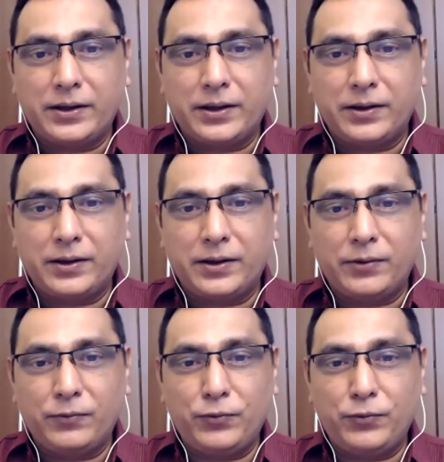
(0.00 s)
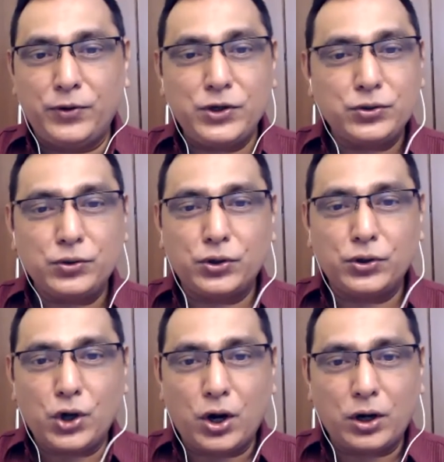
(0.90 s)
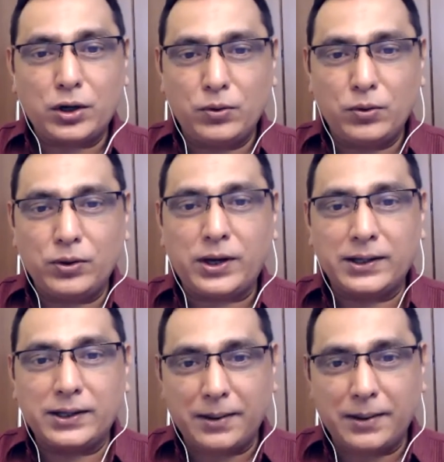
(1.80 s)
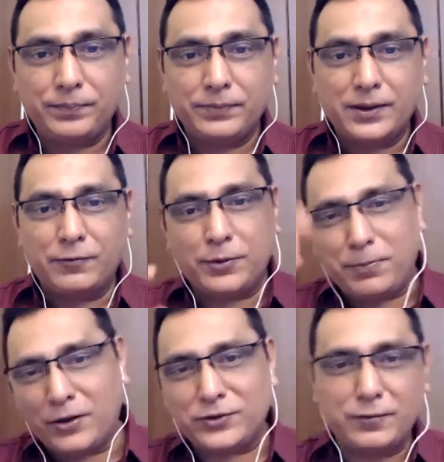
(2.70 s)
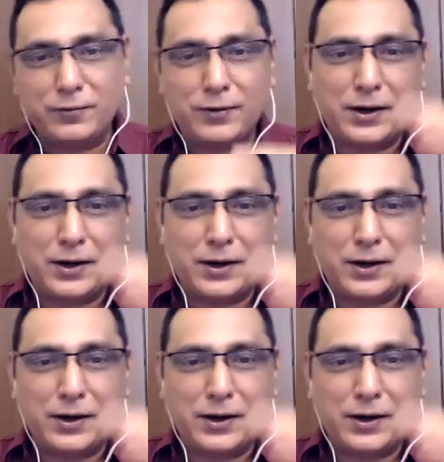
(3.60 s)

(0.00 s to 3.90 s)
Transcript: we should not look at them from the positive and negative.